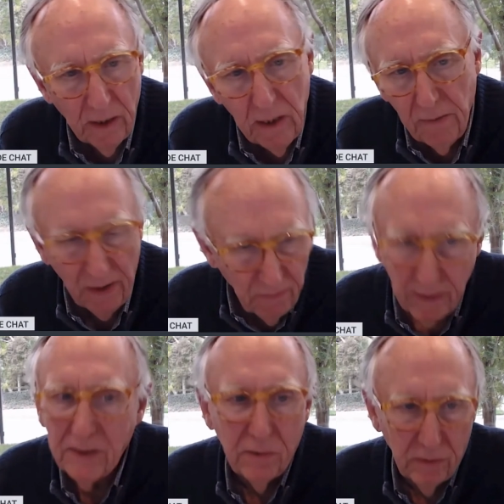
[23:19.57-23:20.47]
that.
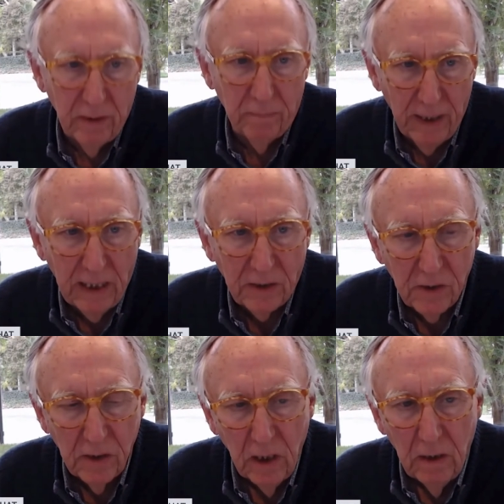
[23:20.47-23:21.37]
Everybody's doing their
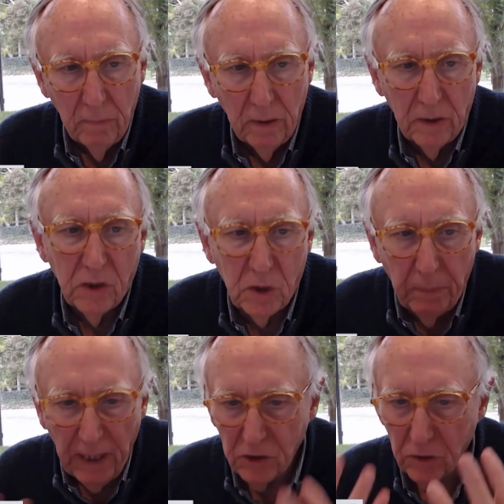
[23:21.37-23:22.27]
best, but
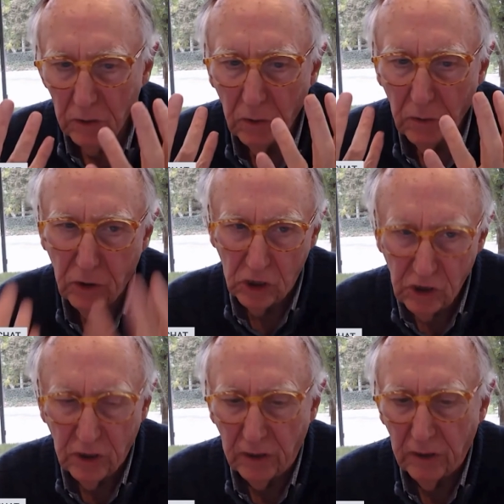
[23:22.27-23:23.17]
spatial
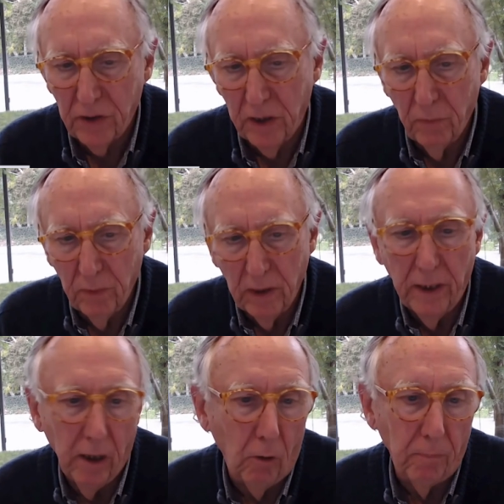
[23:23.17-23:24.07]
logistics can
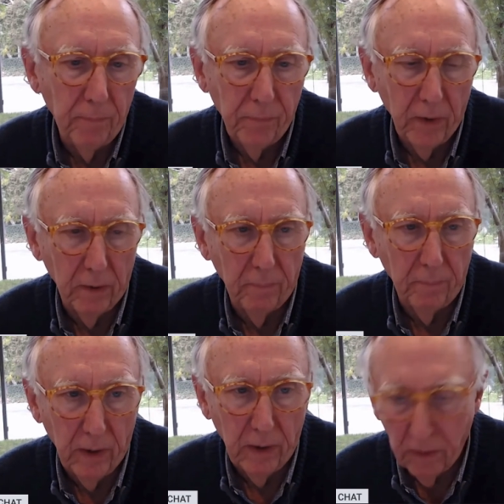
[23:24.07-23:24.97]
really help.
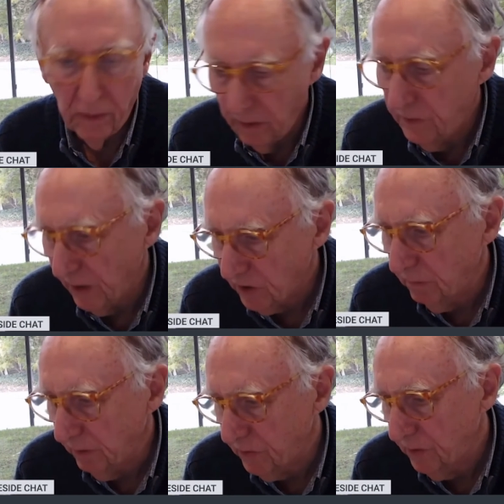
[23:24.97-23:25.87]
In these
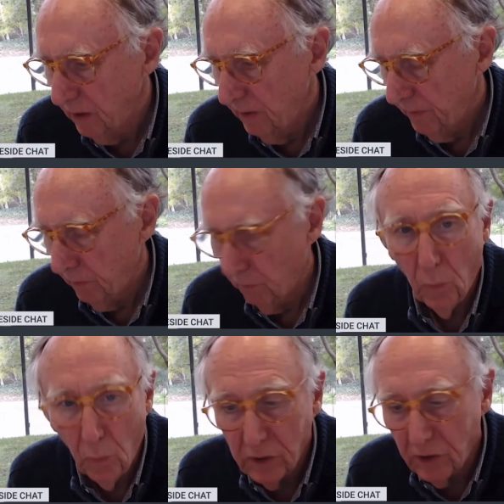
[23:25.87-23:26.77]
estimates,
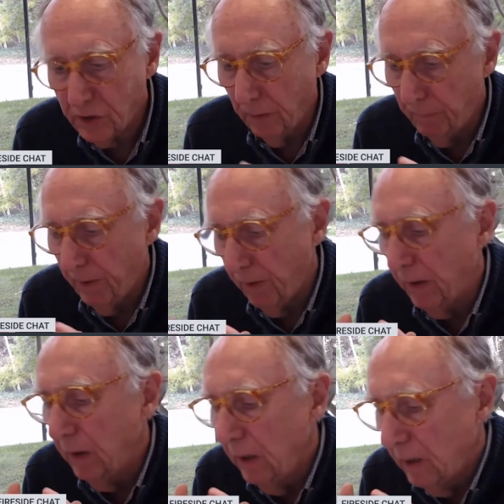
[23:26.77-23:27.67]
we're just
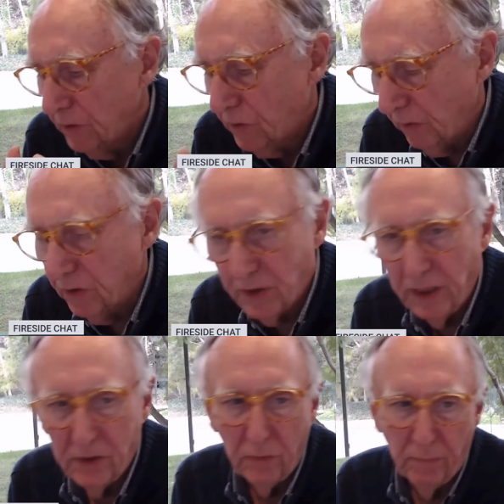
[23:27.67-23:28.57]
comparing certain
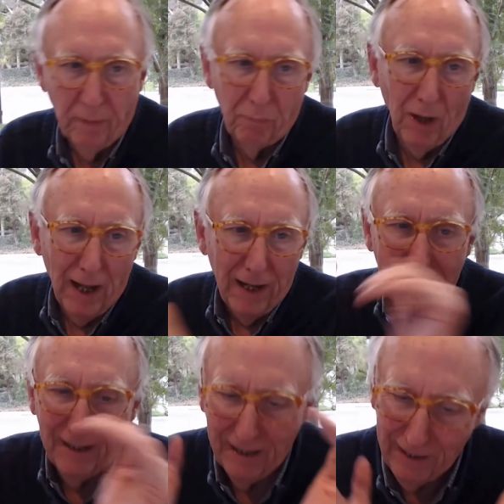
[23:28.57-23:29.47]
states who've applied
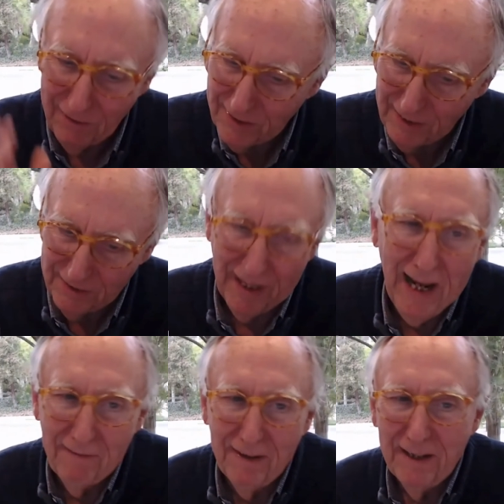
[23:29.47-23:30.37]
it and other states that
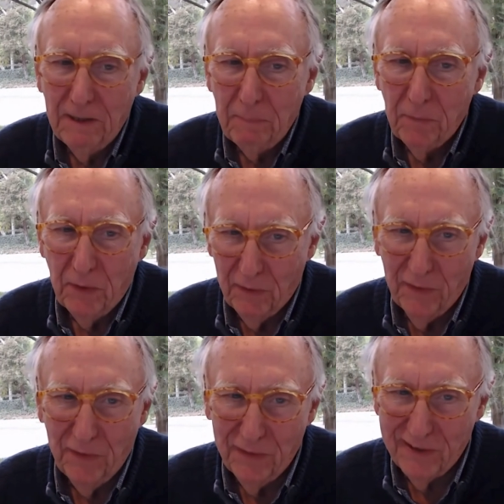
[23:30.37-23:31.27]
haven't.
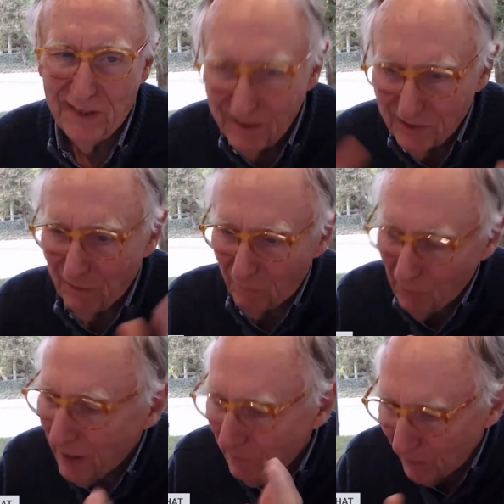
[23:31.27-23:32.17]
The states that have
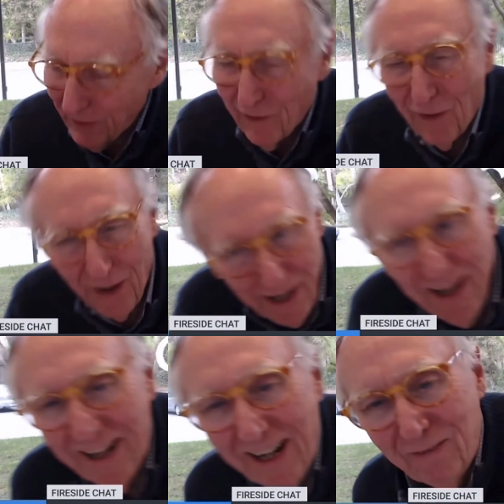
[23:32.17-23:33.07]
applied it really are
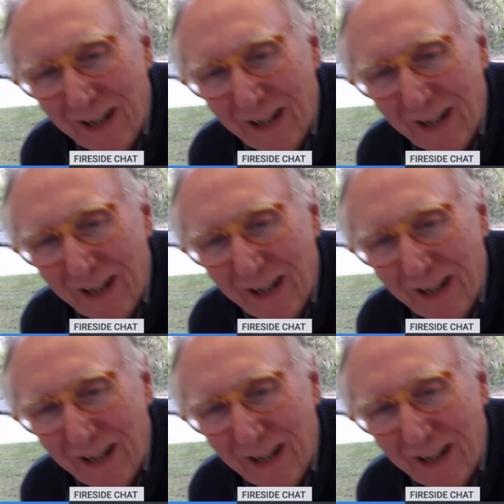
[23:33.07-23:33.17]
ahead.